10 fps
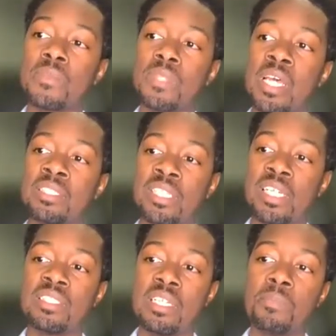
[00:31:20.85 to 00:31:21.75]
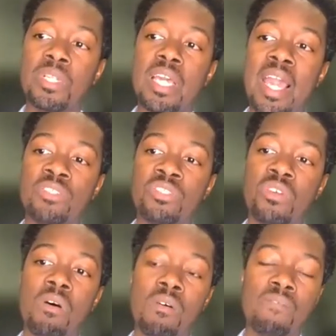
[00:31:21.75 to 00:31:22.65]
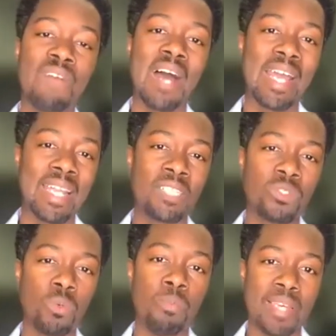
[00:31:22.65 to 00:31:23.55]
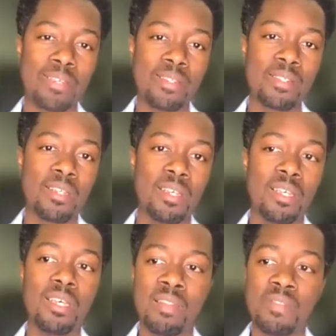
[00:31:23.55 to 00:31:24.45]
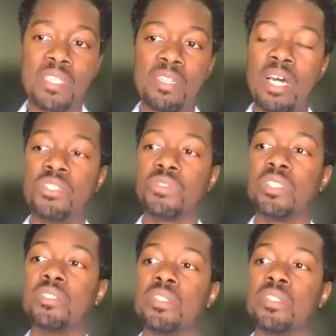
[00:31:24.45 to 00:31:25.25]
and just simply a strong financial base in this country.